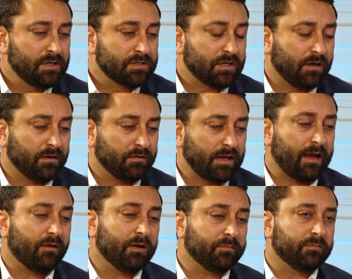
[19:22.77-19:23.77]
So
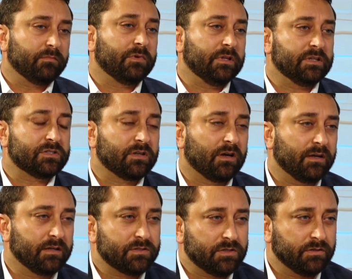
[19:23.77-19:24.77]
now I'm really
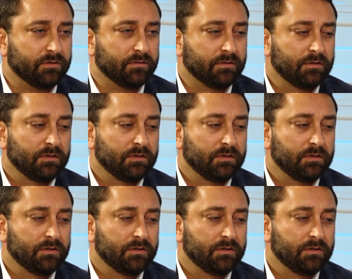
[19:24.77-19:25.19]
starting to